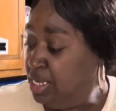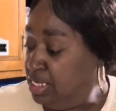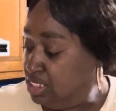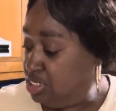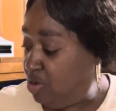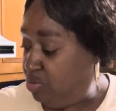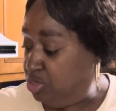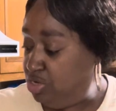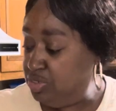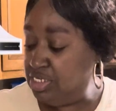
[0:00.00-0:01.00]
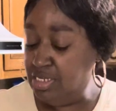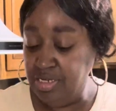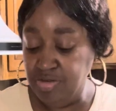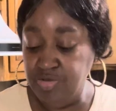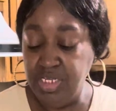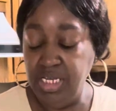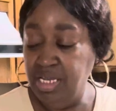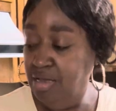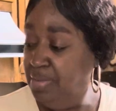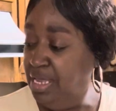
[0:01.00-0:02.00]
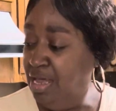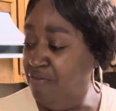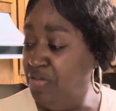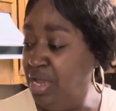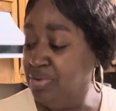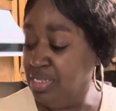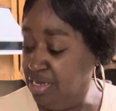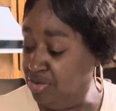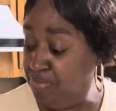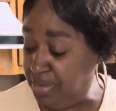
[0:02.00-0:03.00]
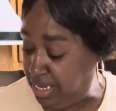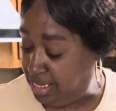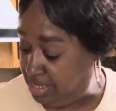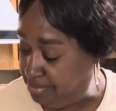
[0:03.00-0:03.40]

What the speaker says: So using a little DIM, a very little bit,